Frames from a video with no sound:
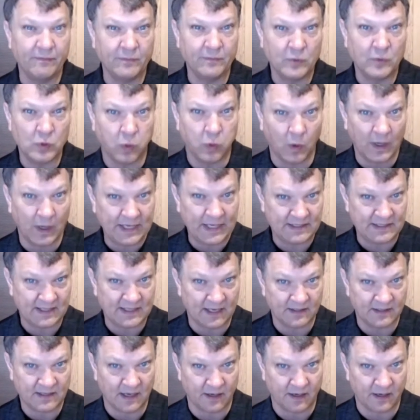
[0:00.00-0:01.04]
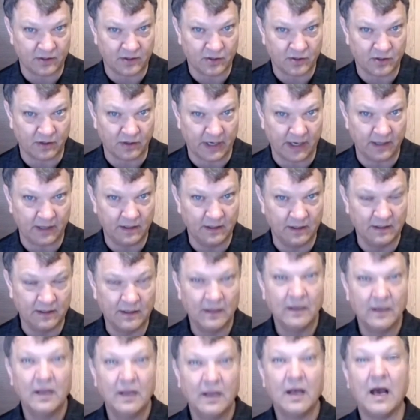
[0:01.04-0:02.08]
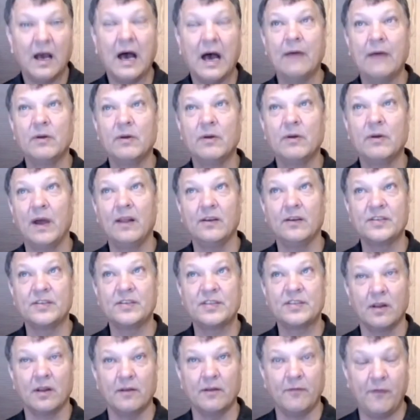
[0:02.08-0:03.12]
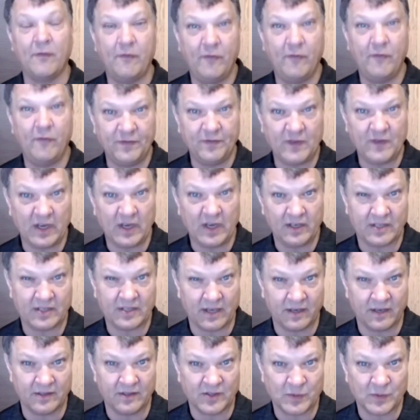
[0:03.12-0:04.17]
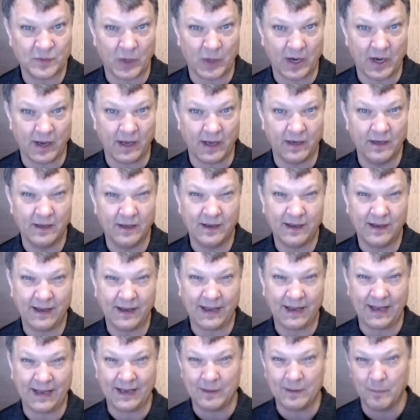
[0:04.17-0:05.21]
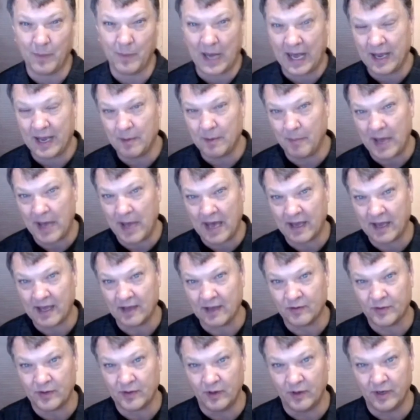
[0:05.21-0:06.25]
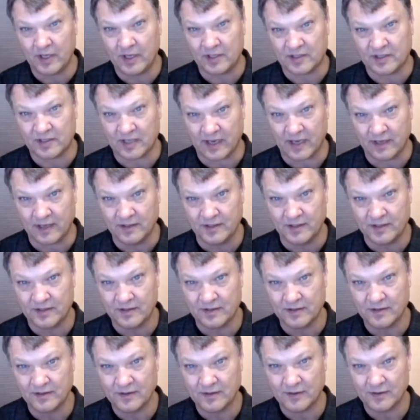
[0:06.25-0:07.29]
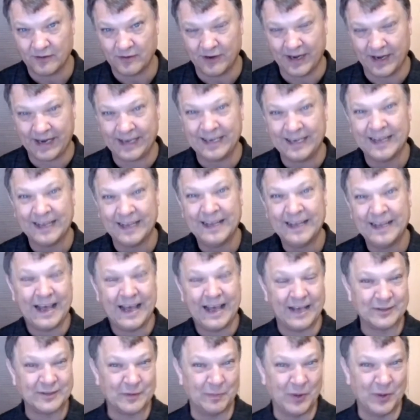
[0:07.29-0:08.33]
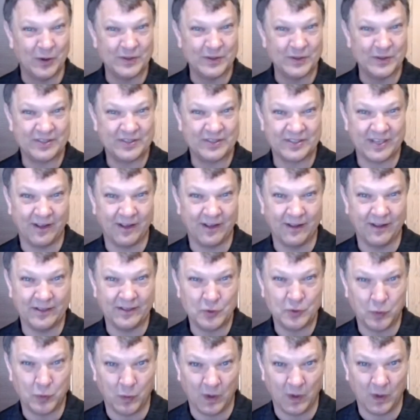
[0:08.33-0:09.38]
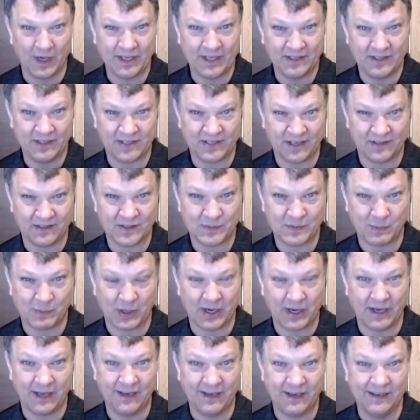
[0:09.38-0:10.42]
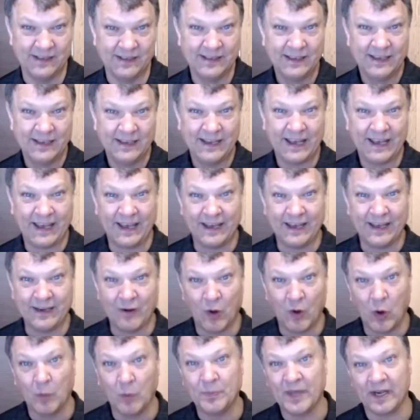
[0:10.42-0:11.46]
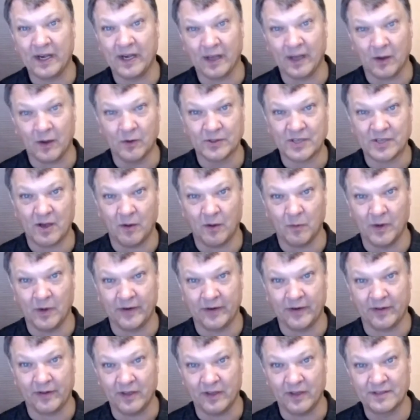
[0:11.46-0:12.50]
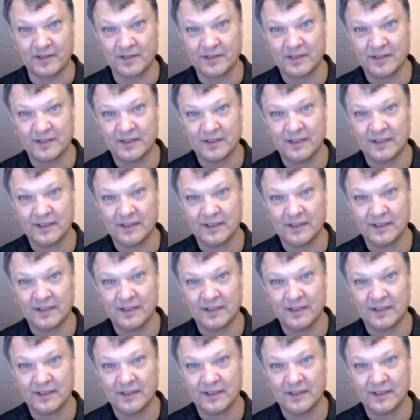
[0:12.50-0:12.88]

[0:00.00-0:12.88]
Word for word: 20 cents on a trade, I would rather sell a 50 cent spread and buy it back at 30 cents, right? As opposed to sell a 20 cent spread and hope that it goes out worthless.